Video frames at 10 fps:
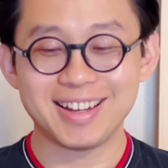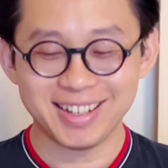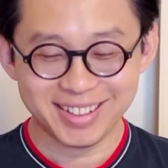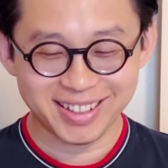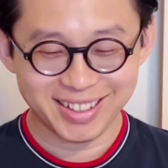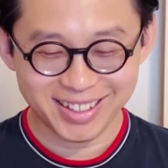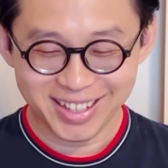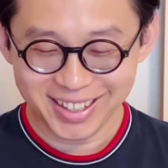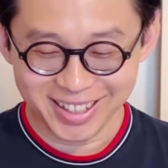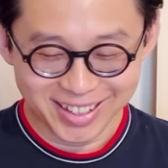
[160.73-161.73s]

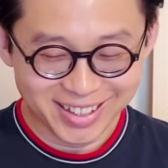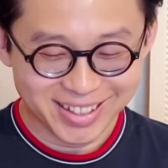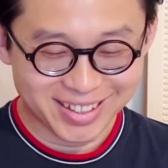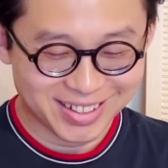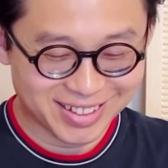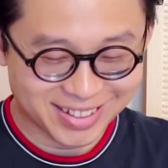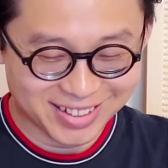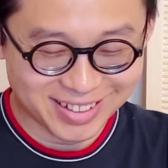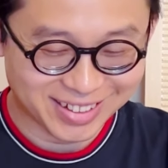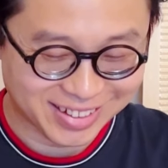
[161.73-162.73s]

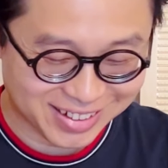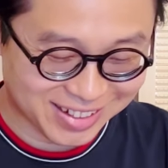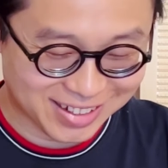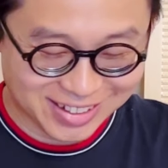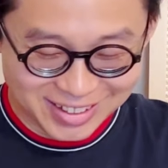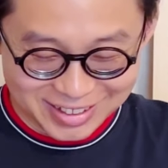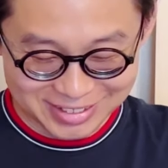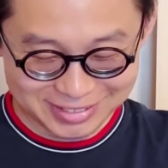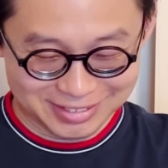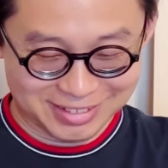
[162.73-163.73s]

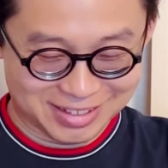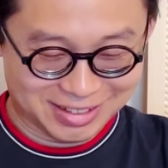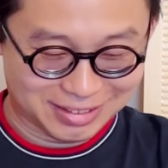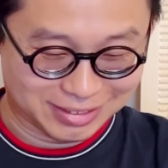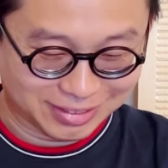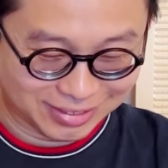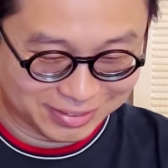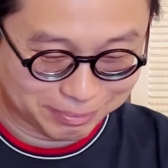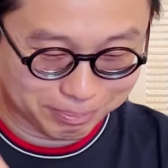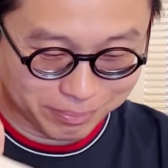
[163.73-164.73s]

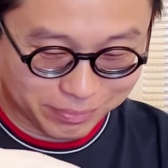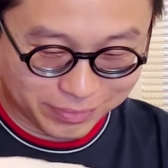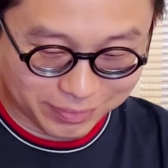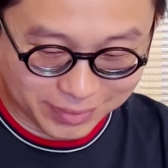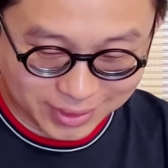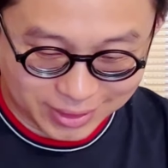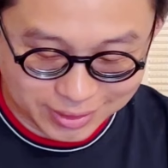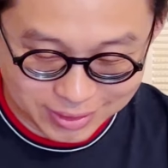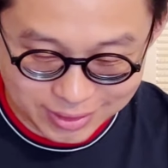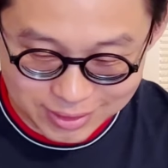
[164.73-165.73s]

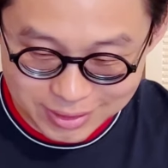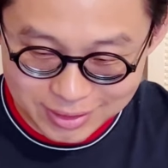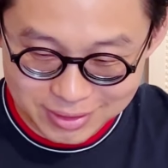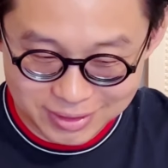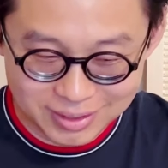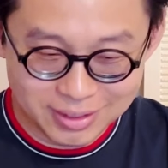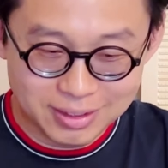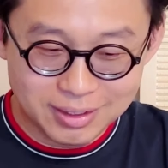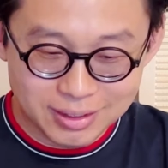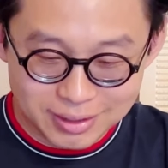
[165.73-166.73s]

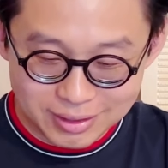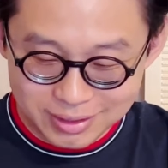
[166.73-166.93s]
No one is speaking in this clip.